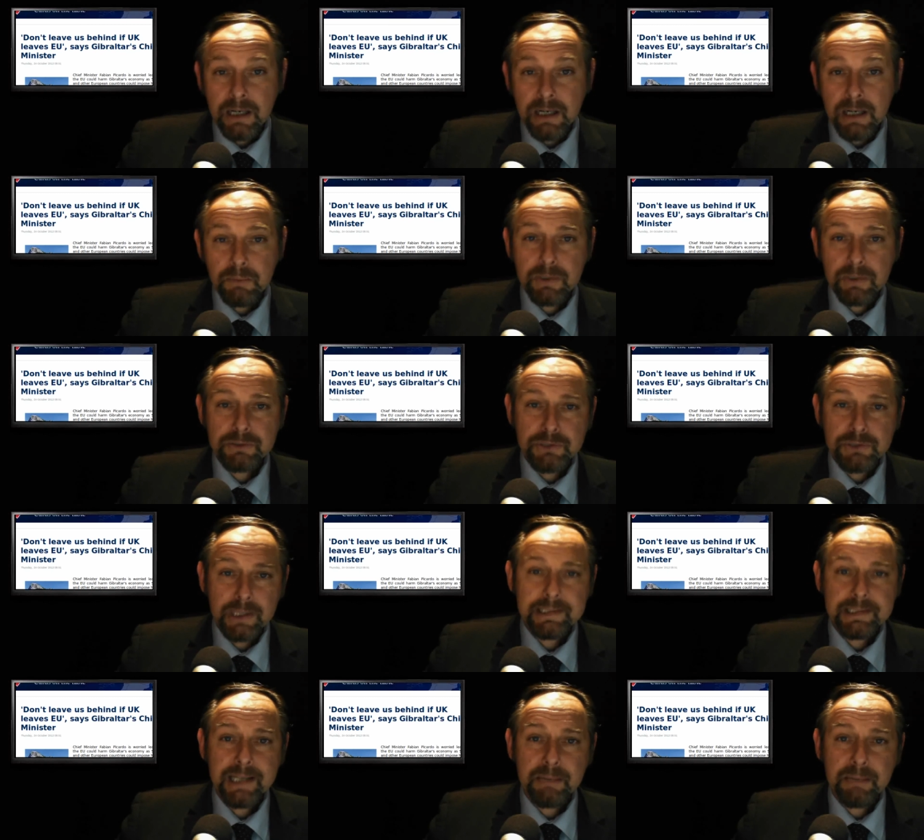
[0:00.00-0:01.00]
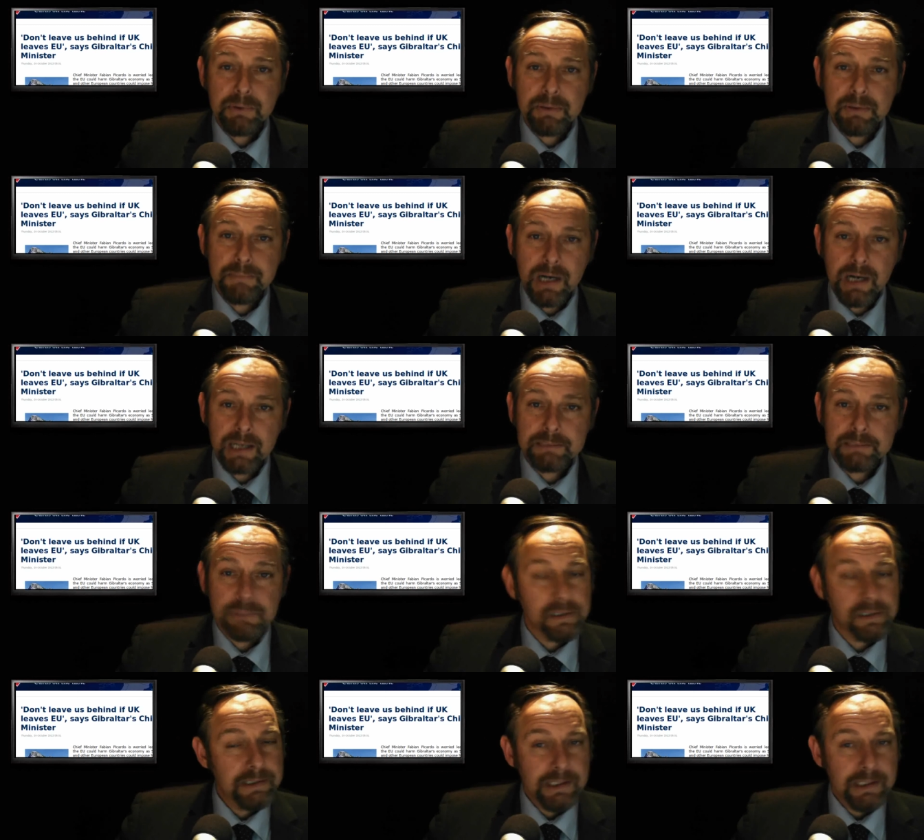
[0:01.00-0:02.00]
and we'll try to keep you in mind,
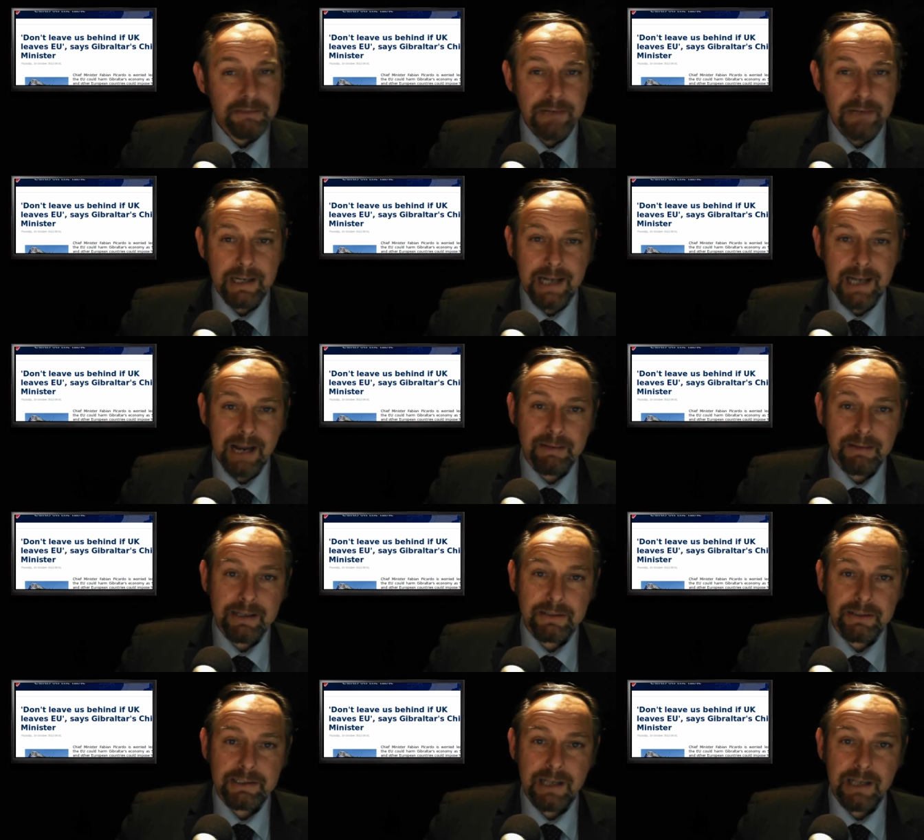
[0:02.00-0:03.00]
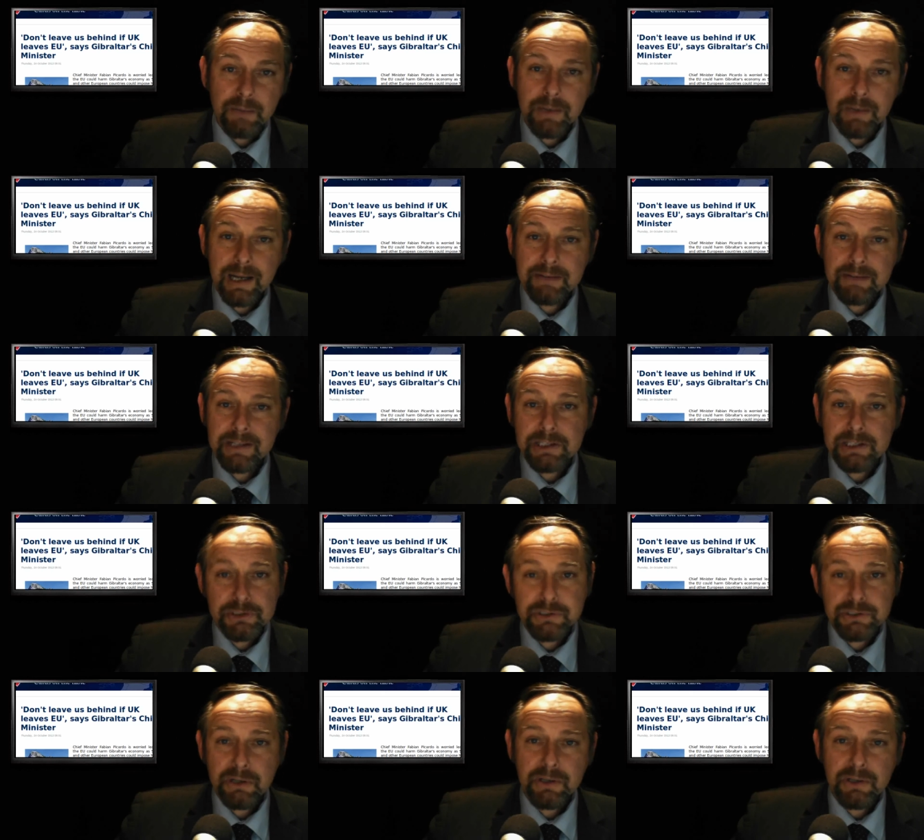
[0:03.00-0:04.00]
but right now it looks like we're having a
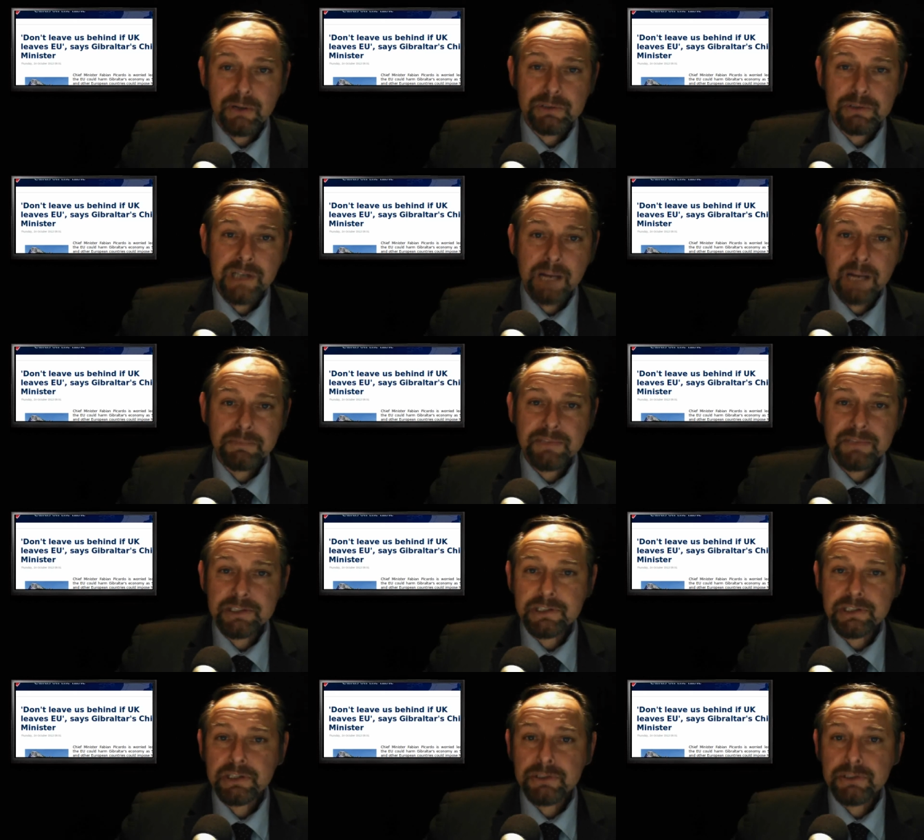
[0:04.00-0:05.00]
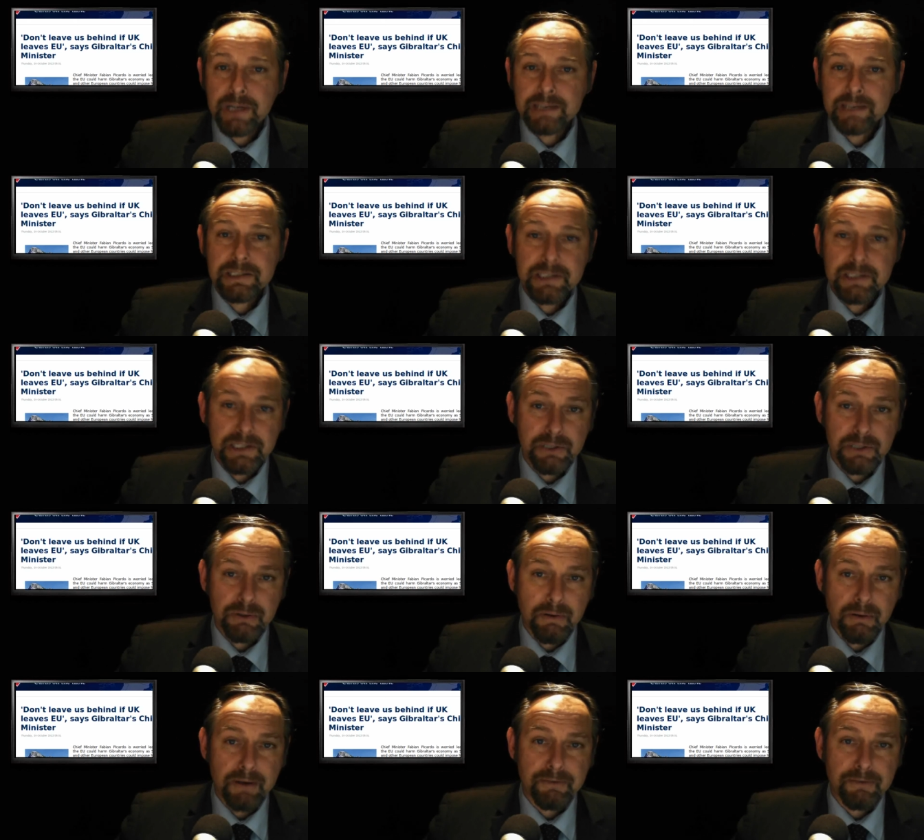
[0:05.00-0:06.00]
jolly old time of it just trying to secure
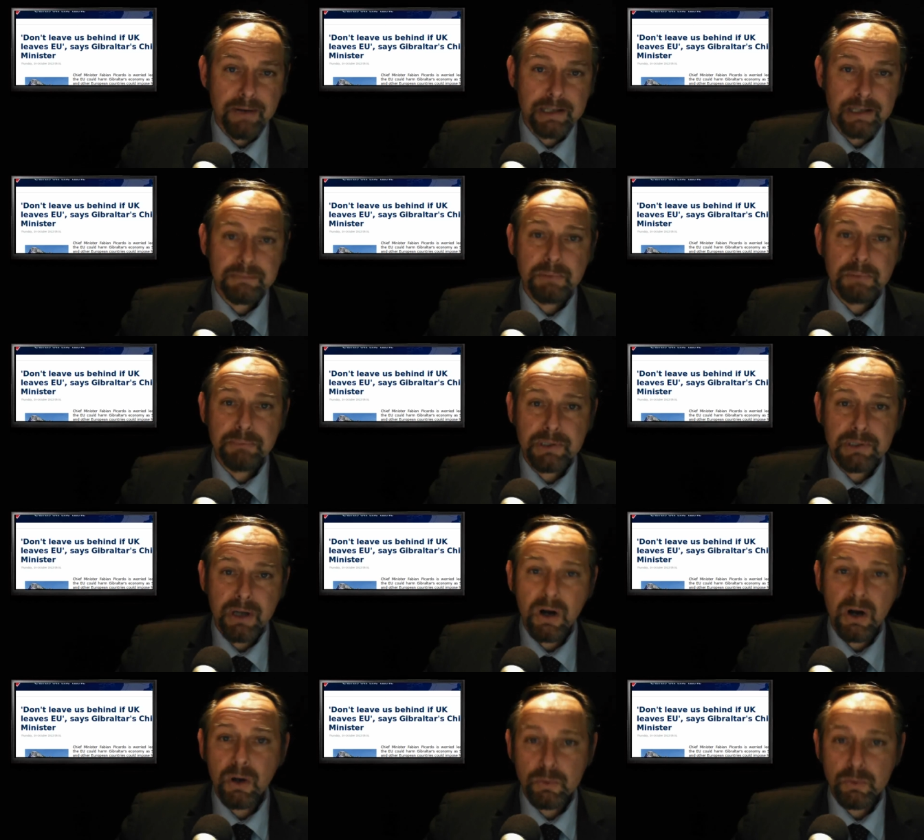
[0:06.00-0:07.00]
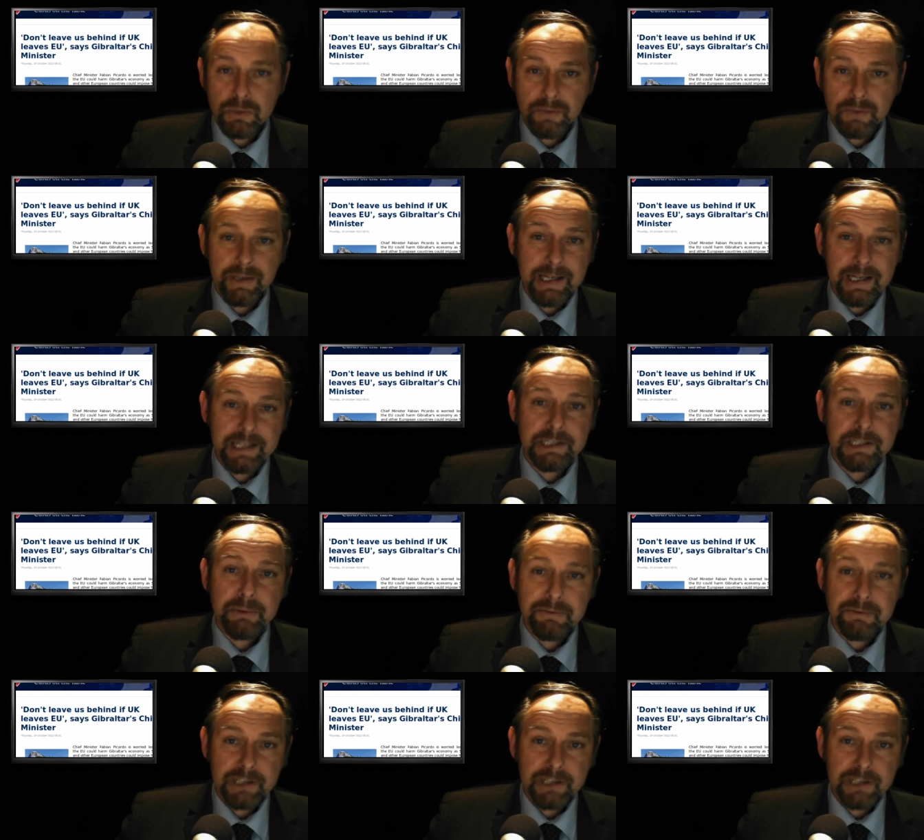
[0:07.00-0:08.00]
a referendum and put a hold on the E U
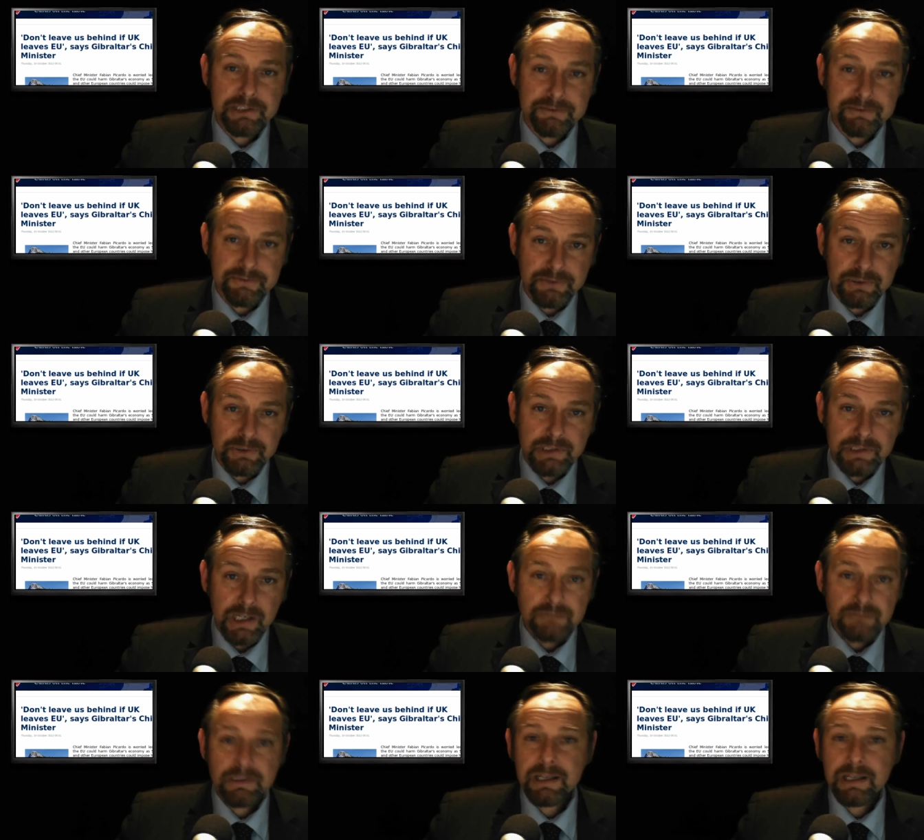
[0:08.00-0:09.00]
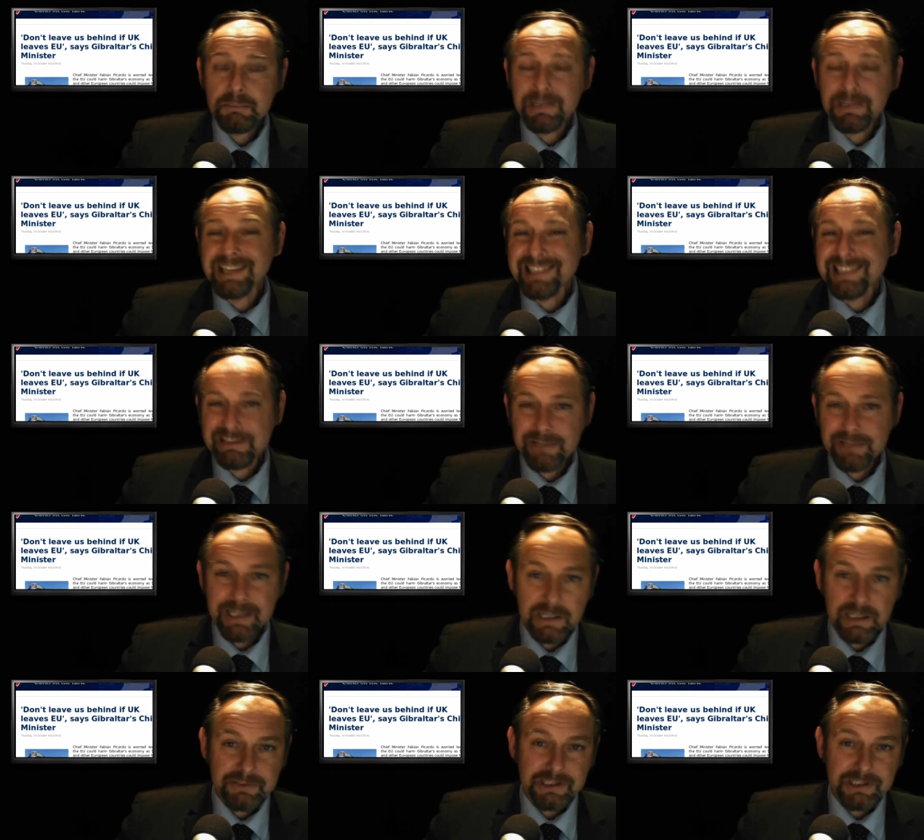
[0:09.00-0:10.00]
invasion force running a
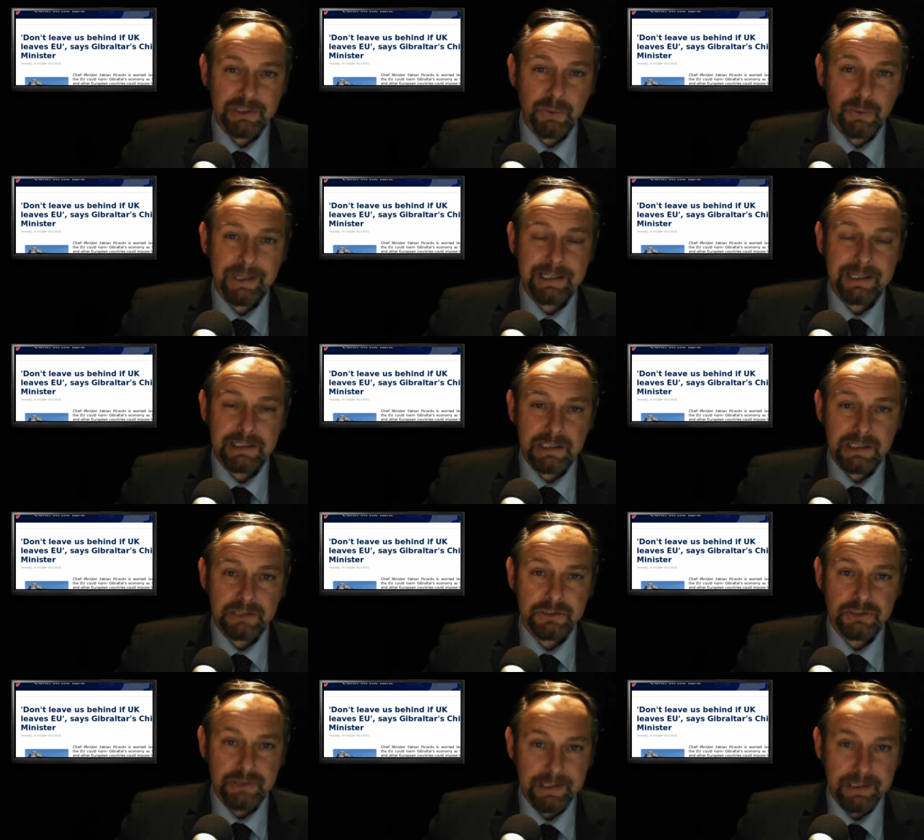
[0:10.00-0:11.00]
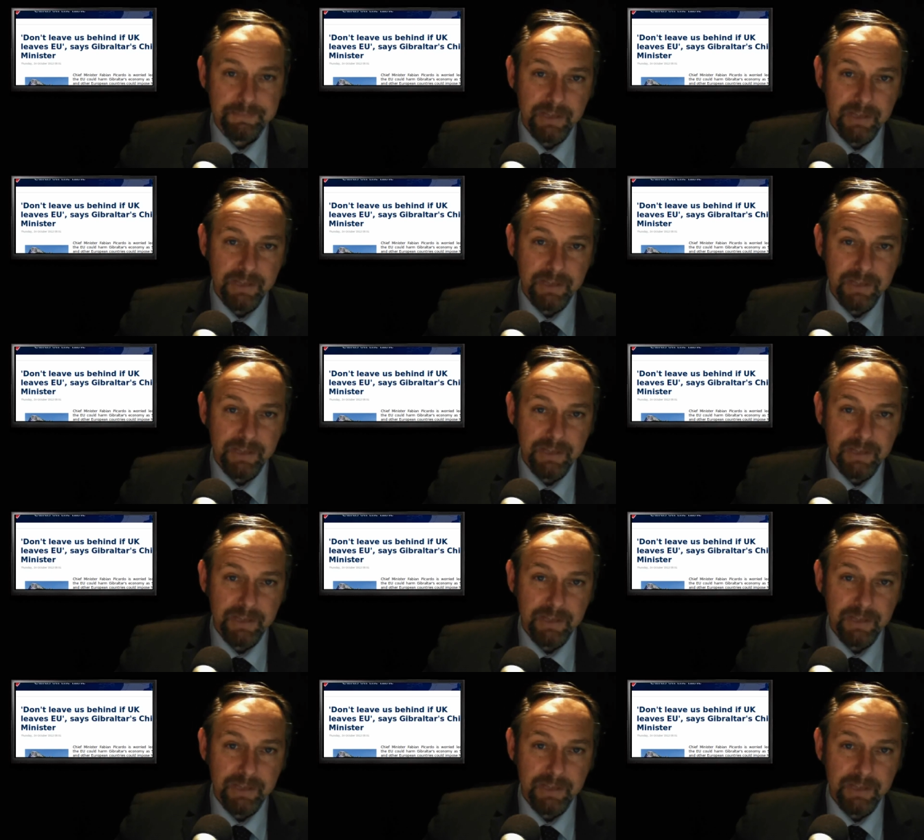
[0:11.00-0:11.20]
blitzkrieg over Queen and country.